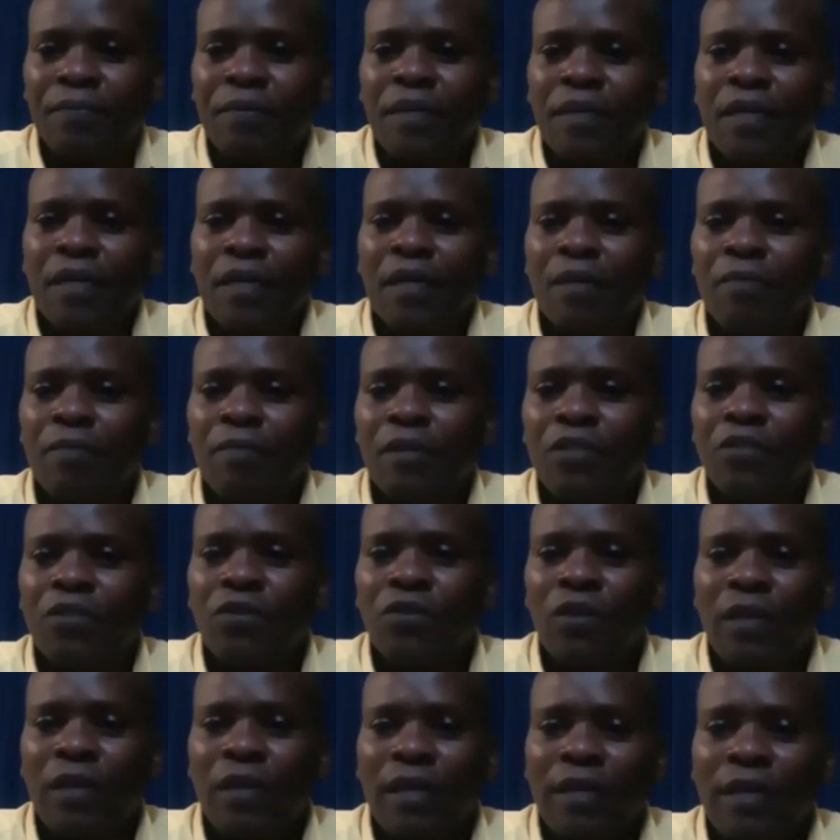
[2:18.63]
Her personal
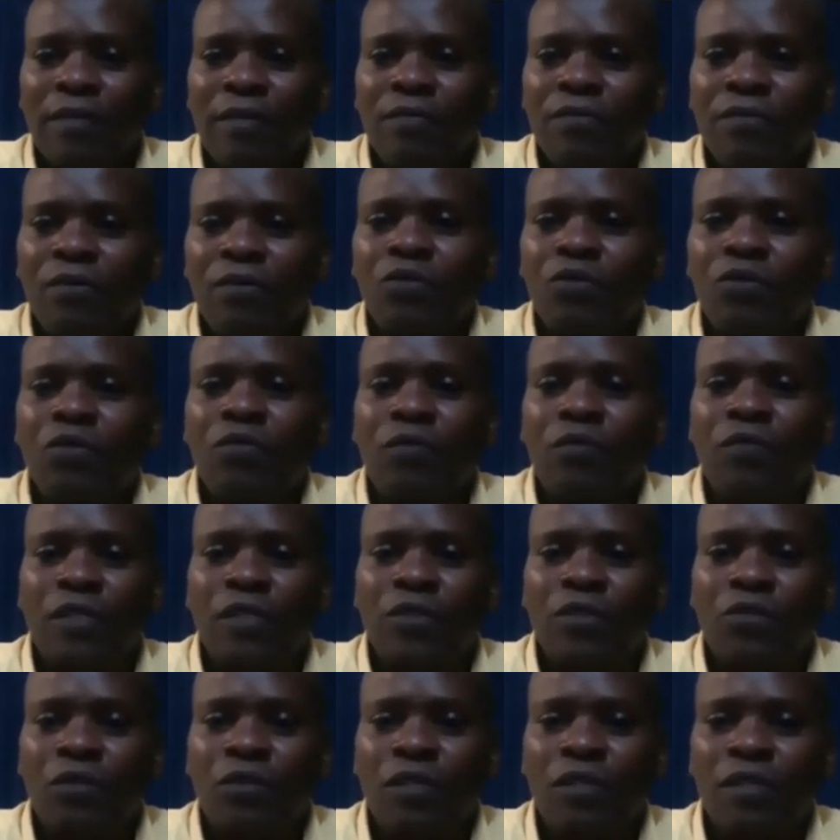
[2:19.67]
life also faced
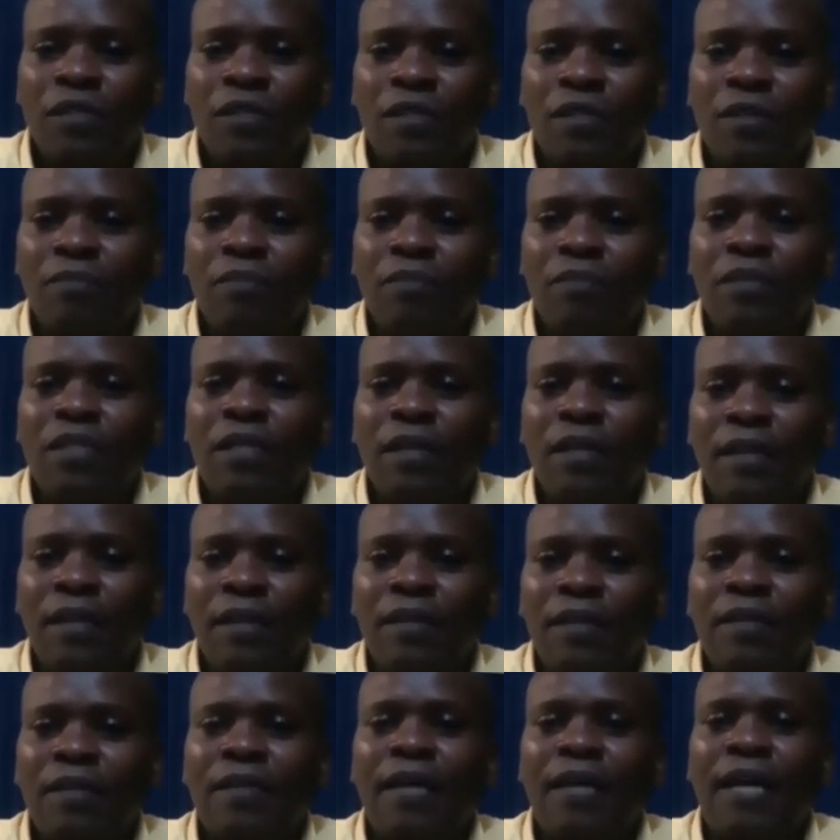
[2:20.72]
scrutiny,
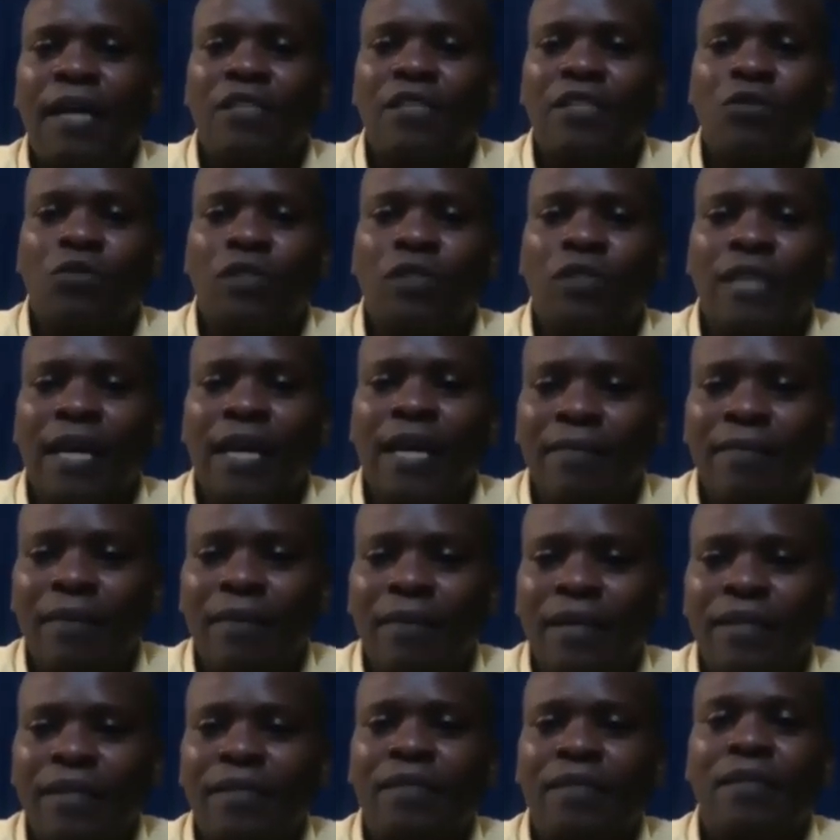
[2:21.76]
particularly as she was
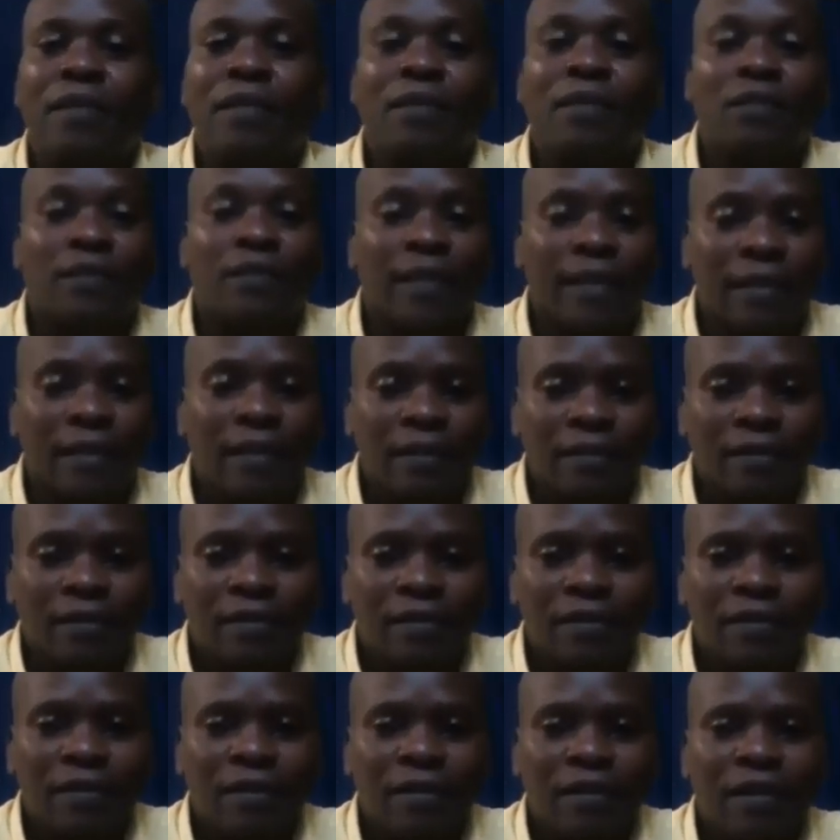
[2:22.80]
unmarried and childless.
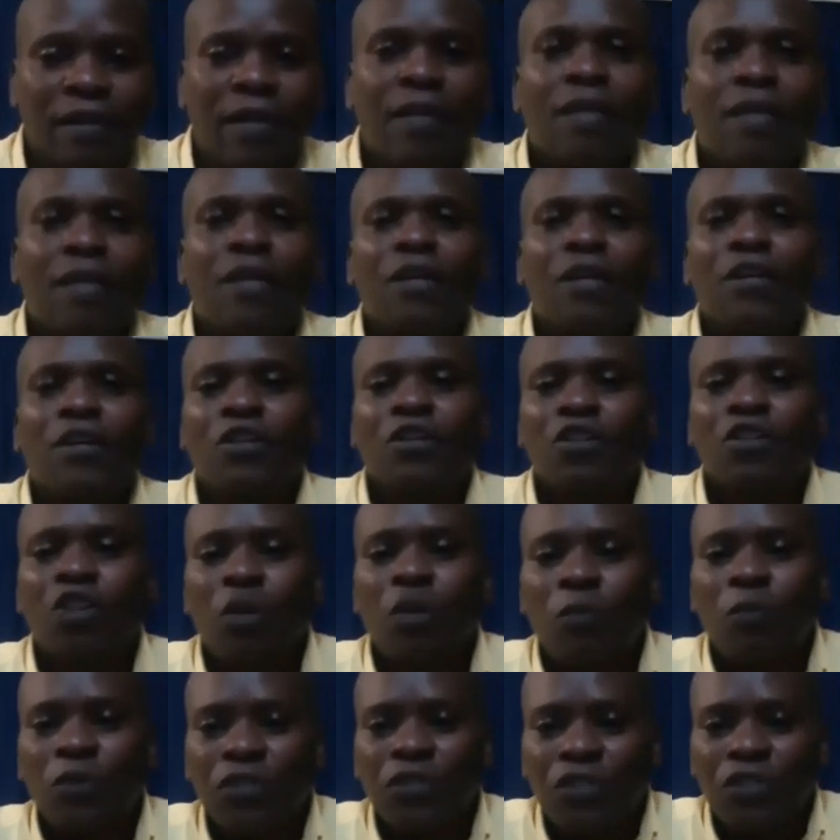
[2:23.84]
The
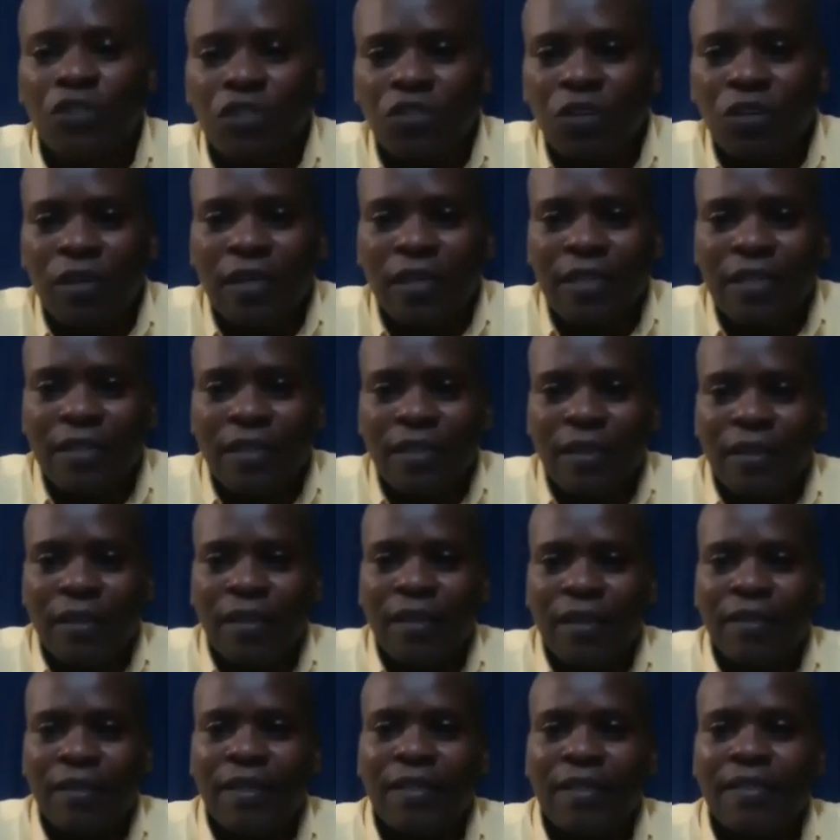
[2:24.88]
opposition leader at
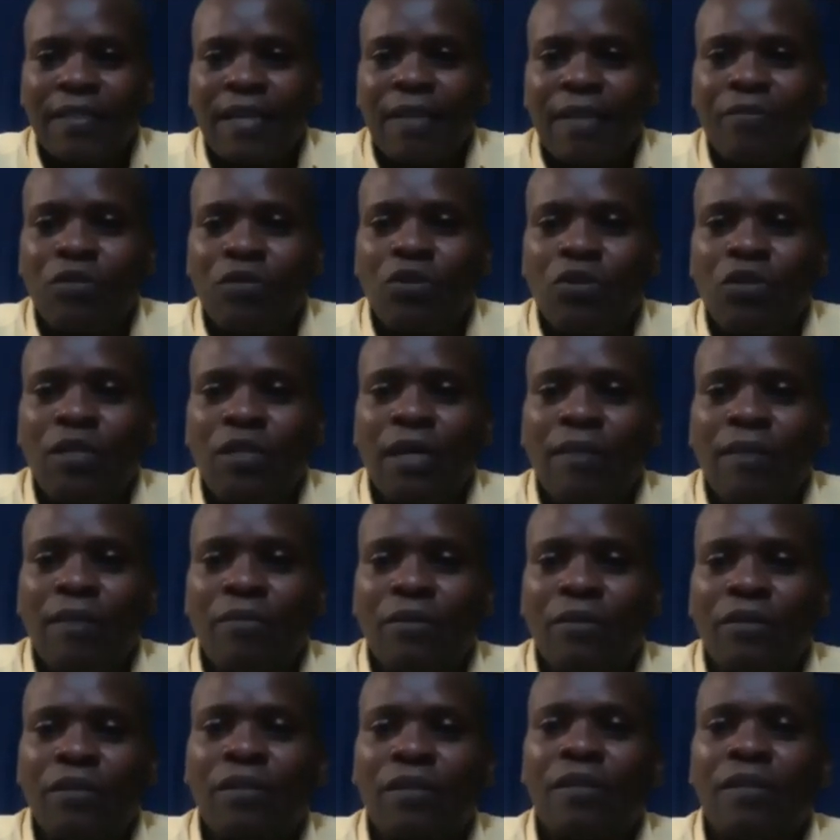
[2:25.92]
that time, Tony
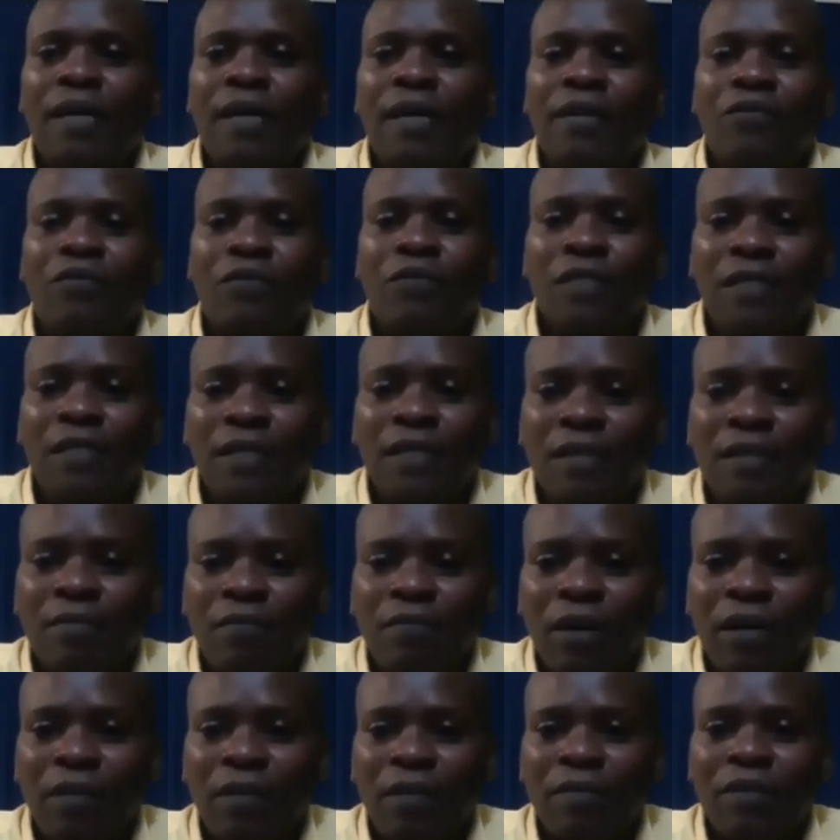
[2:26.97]
Abbott, had risen in
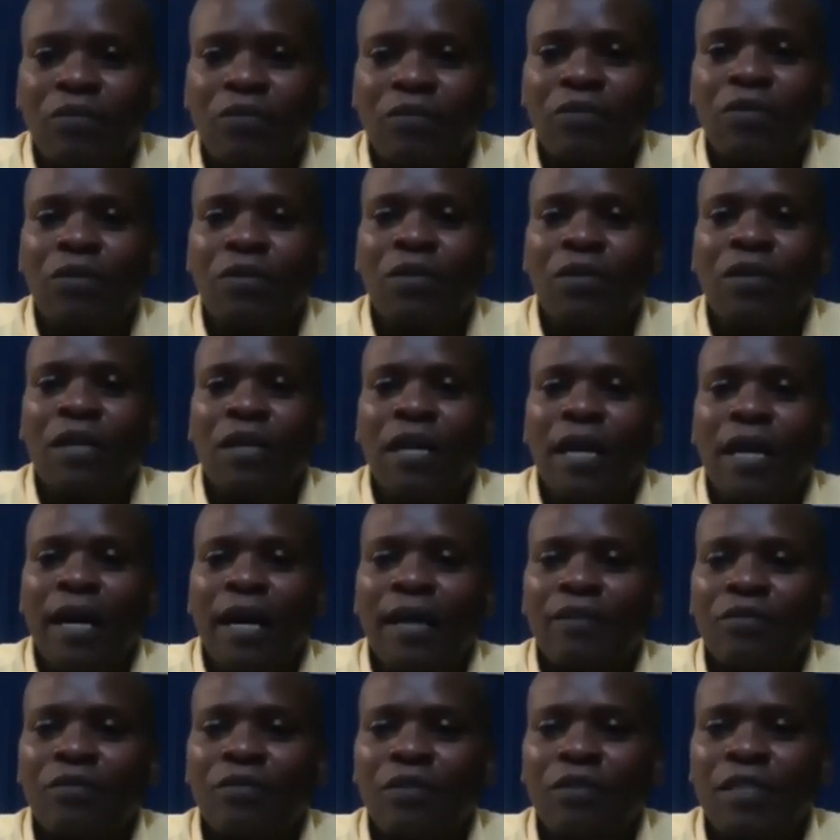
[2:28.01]
parliament,
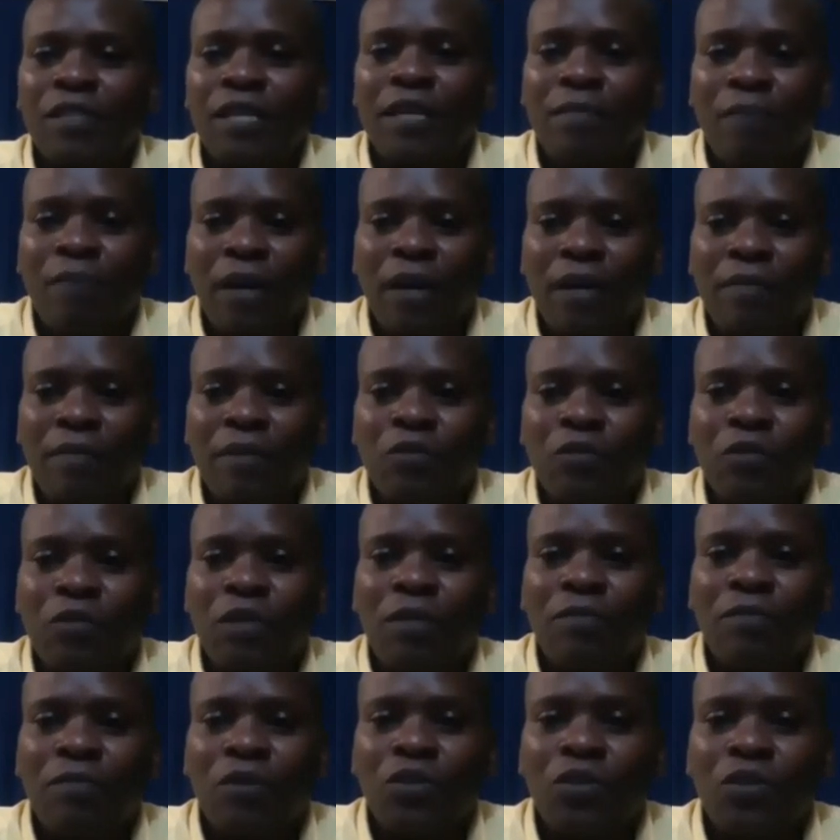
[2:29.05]
had risen in parliament with a
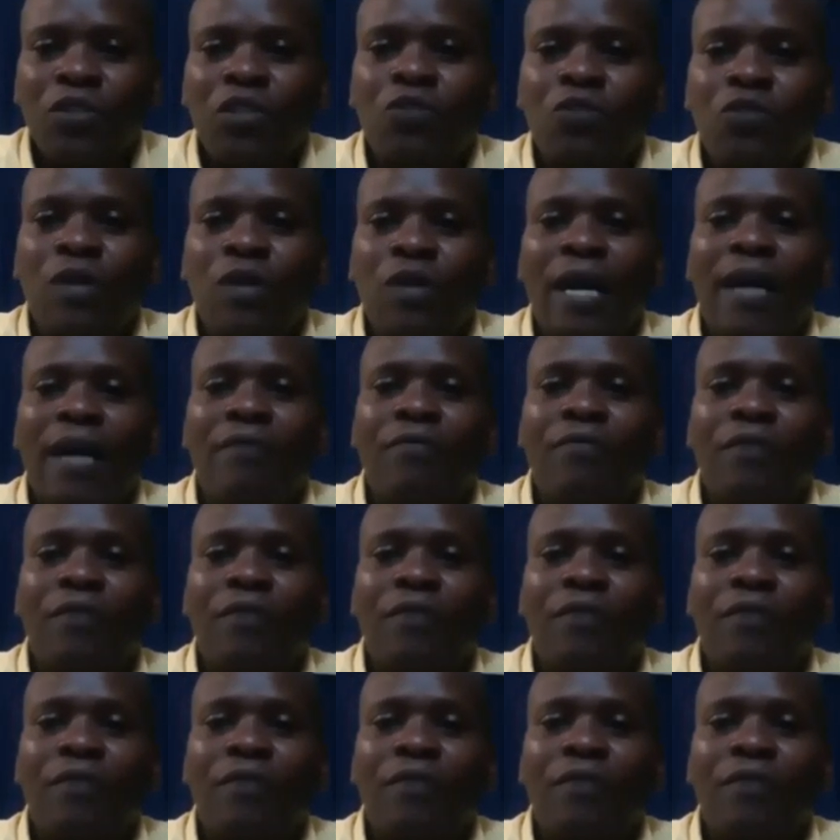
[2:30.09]
motion to have